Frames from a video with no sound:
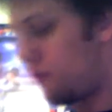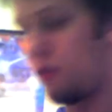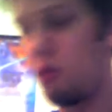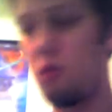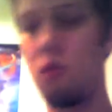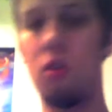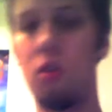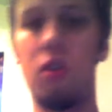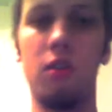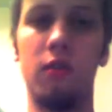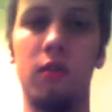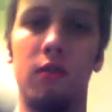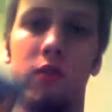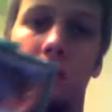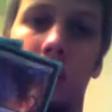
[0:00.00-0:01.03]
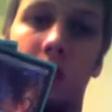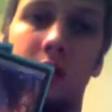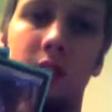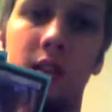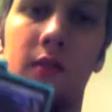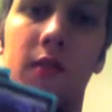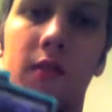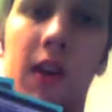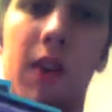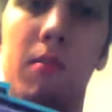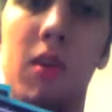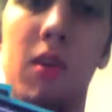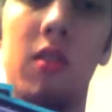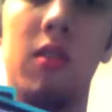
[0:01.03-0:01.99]
4 Phyrexian
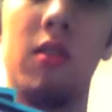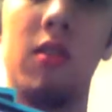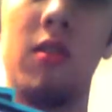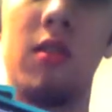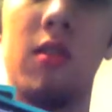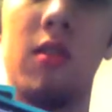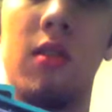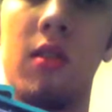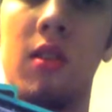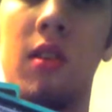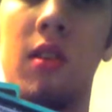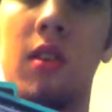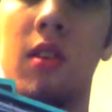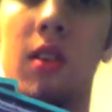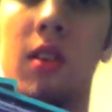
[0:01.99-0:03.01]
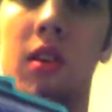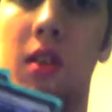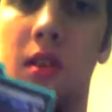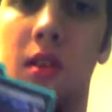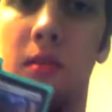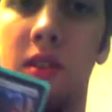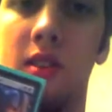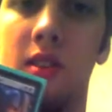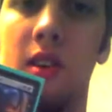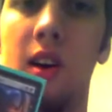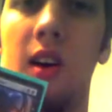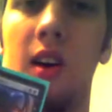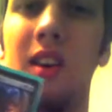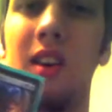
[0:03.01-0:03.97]
Vatmothers. This
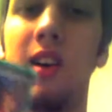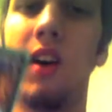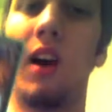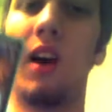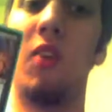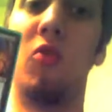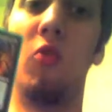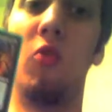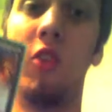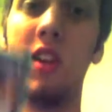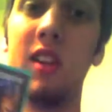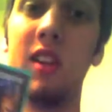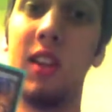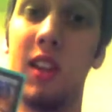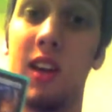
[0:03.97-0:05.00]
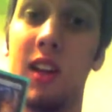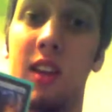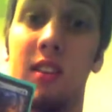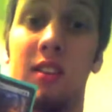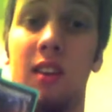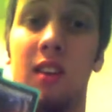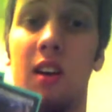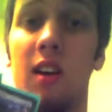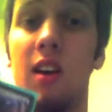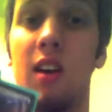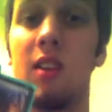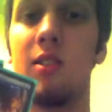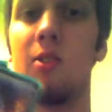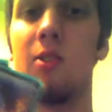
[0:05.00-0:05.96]
guy, I really like this guy.
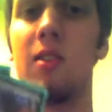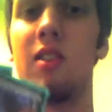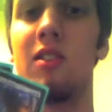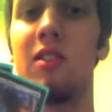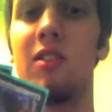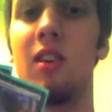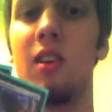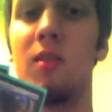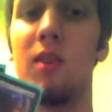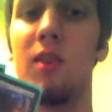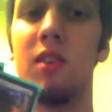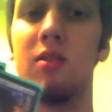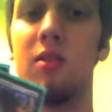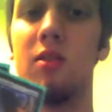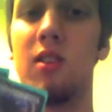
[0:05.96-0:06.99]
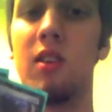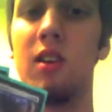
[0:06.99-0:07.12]
I don't understand why he's only